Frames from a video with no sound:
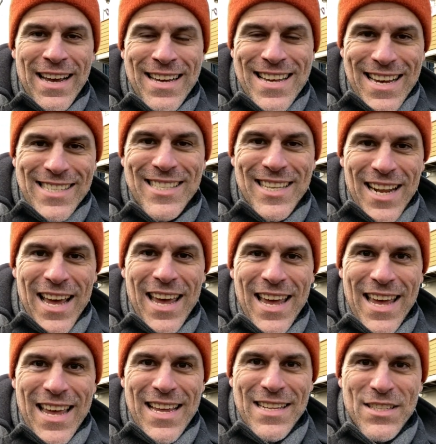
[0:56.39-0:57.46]
yesterday
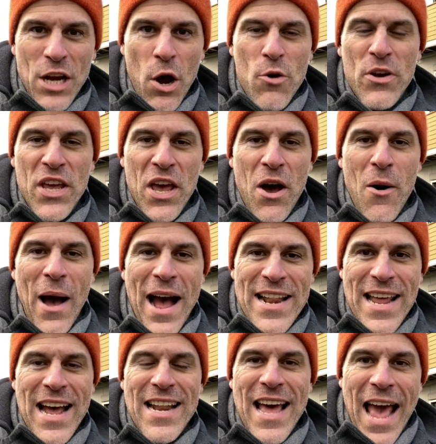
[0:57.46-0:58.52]
in Tokyo
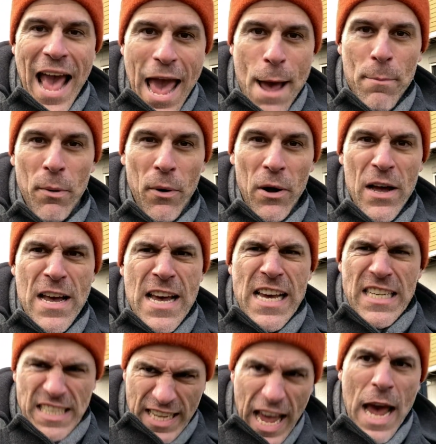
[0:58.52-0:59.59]
Haneda Airport
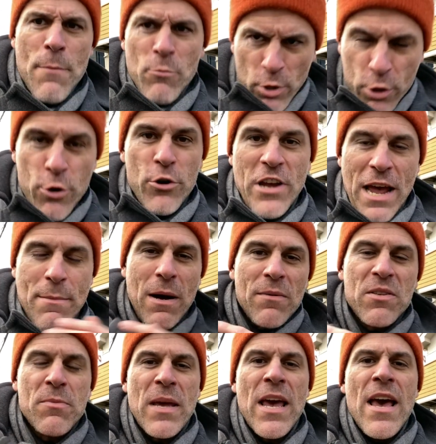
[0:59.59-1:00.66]
is a camera crew came up
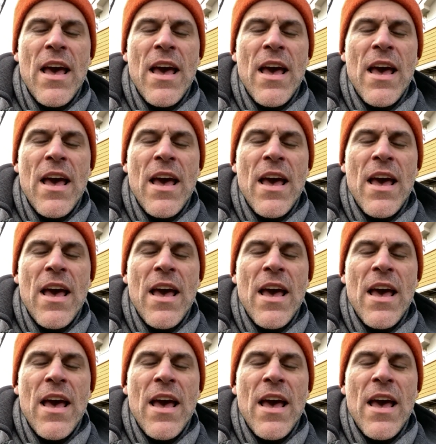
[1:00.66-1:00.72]
to me,